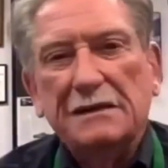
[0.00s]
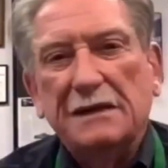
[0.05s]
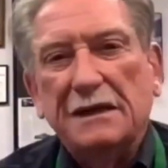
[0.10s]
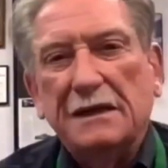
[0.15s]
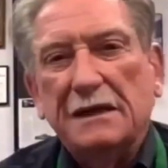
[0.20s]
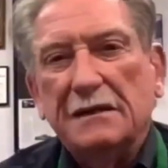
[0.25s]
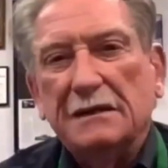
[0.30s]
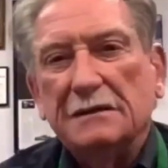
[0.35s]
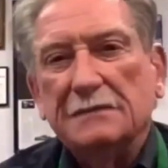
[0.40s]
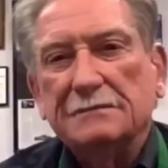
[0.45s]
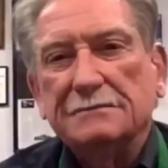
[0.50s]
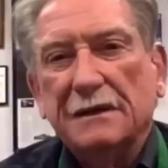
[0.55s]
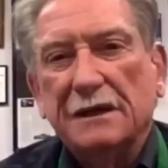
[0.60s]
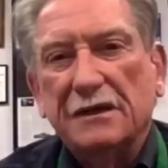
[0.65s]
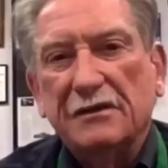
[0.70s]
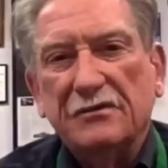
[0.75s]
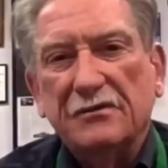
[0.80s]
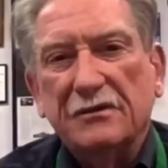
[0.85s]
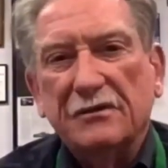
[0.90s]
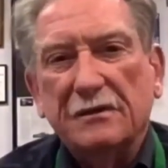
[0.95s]
okay. yeah,
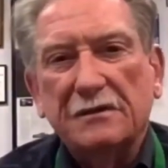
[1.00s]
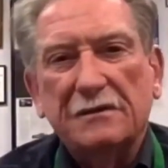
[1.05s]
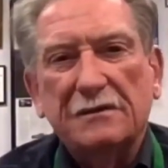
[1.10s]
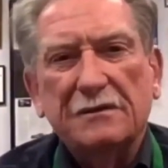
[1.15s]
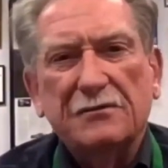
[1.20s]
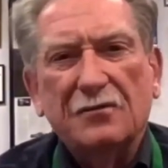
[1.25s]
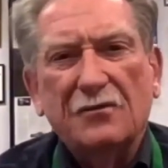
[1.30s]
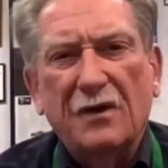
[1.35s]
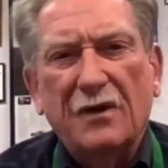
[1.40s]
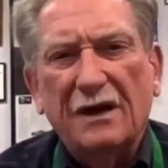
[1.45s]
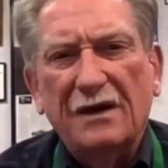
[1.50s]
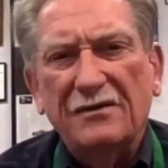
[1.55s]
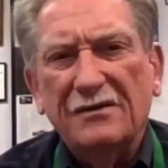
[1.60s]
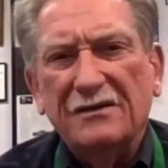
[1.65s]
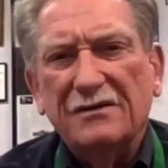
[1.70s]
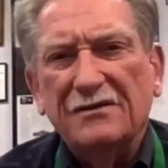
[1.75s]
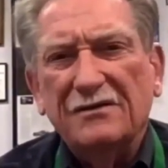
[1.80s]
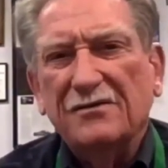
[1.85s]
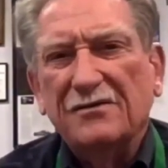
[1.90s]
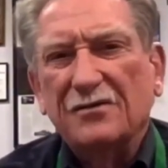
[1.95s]
I said, "Why is
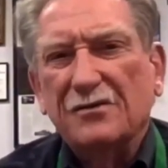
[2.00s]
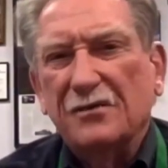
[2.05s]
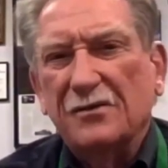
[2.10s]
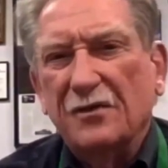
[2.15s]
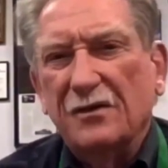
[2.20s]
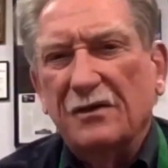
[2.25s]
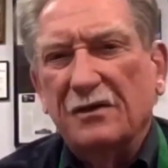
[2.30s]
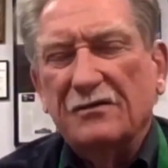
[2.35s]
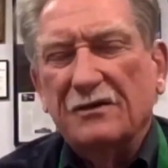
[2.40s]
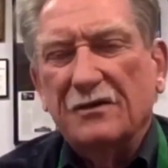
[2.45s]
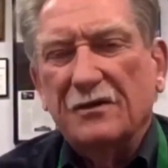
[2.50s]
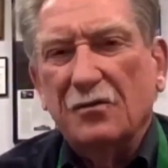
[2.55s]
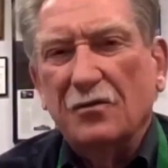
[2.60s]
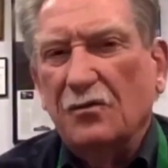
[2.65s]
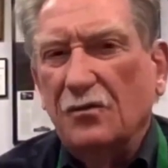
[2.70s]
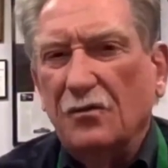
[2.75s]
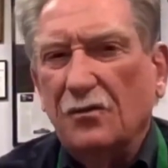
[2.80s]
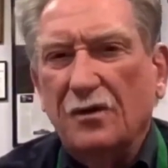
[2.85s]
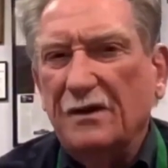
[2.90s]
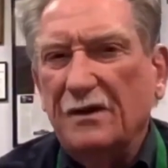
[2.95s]
it so noisy?
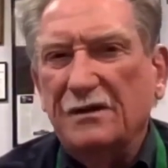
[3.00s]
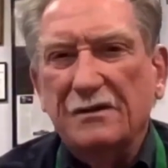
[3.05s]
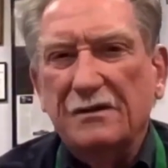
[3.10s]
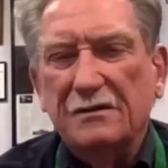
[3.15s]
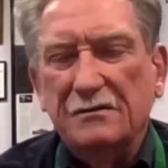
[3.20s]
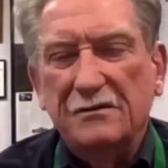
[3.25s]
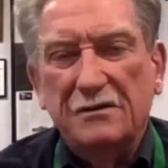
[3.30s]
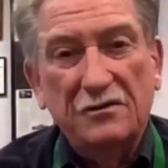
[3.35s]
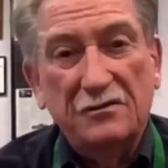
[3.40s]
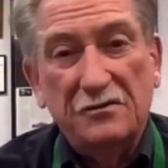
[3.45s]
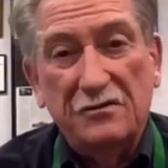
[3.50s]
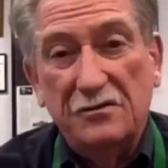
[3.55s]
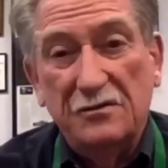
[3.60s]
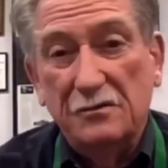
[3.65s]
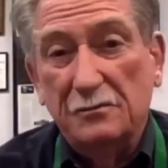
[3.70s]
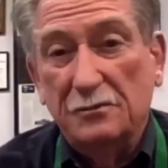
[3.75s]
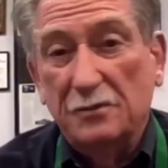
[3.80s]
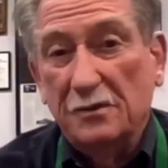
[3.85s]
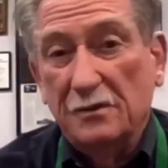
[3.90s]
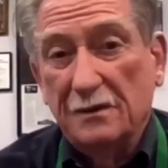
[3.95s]
What did, did
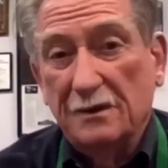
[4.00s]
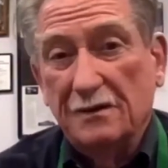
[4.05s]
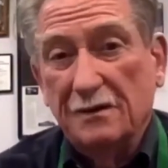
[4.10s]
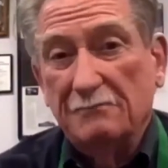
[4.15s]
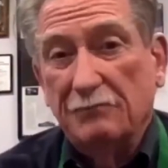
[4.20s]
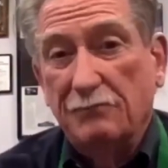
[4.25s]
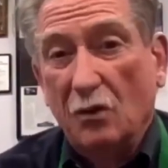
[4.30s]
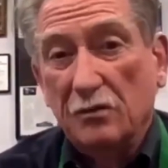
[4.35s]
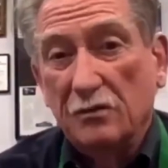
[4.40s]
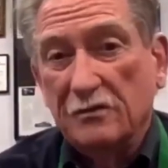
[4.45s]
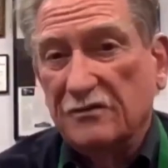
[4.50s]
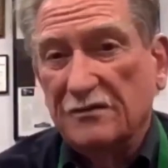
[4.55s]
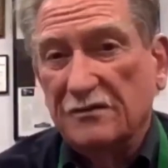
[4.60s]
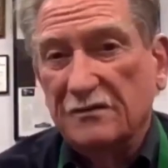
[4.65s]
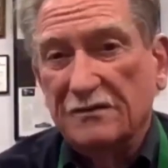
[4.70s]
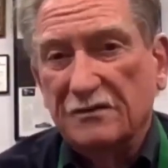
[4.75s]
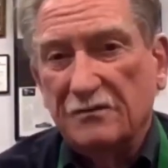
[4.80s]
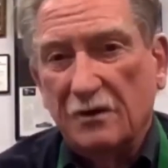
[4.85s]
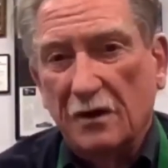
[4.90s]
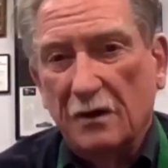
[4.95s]
you put like bolts in the